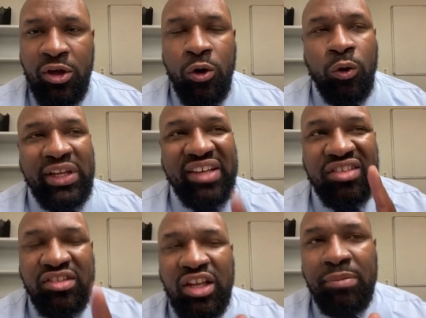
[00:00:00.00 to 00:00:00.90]
only as
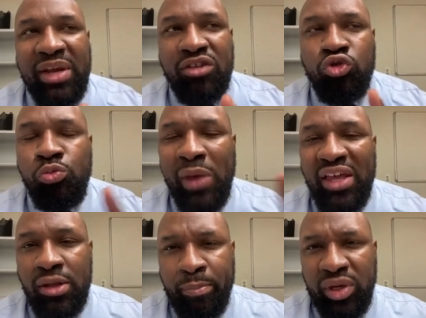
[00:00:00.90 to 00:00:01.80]
a team that has
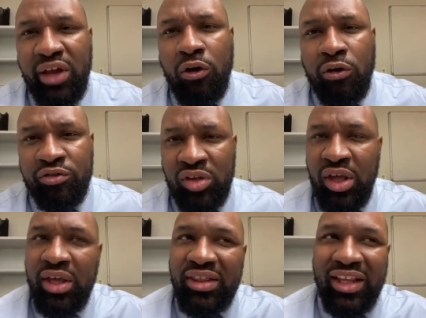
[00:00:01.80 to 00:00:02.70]
made the playoffs
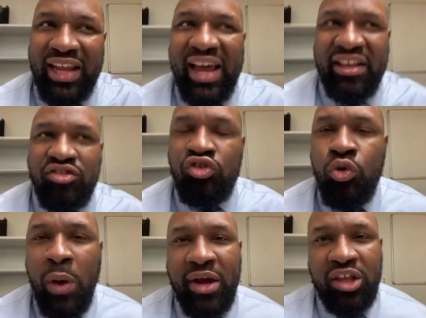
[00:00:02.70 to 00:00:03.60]
the last
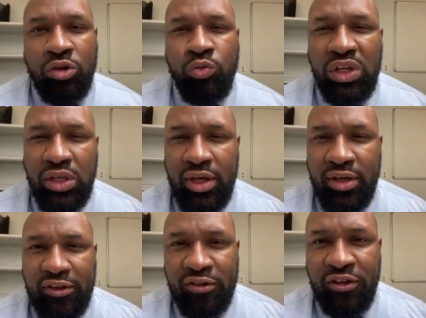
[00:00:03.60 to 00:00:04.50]
2 out of 3
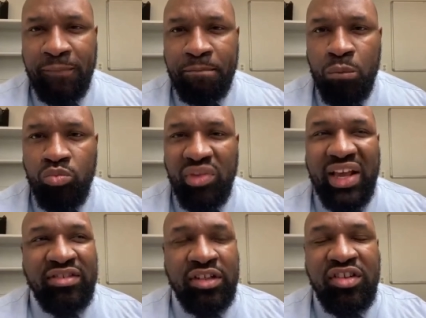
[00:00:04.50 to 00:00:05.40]
years,
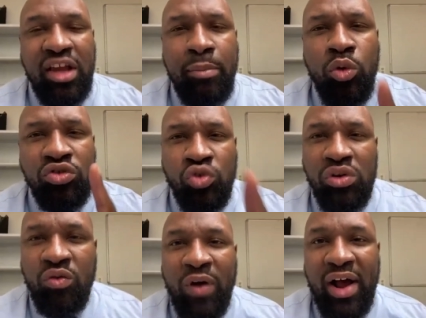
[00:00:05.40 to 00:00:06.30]
as a team who is
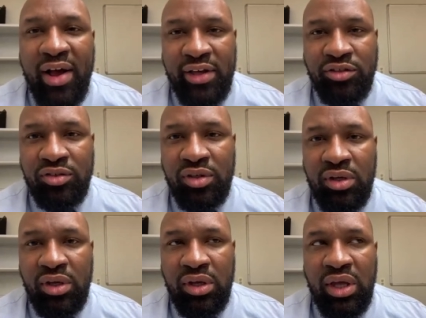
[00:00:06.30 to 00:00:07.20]
on the rise.
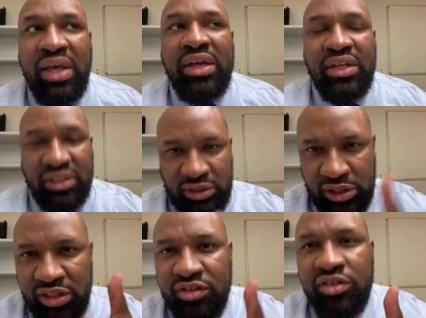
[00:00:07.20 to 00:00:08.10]

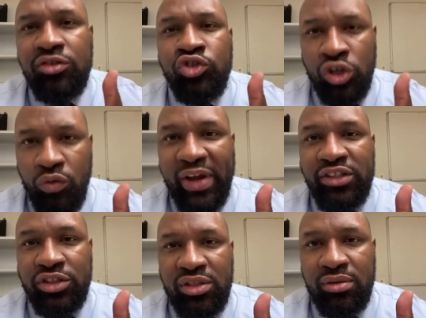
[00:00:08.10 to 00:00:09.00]
This
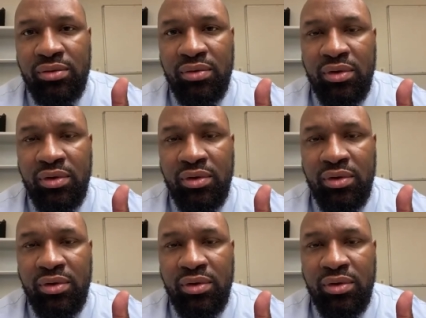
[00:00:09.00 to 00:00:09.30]
generation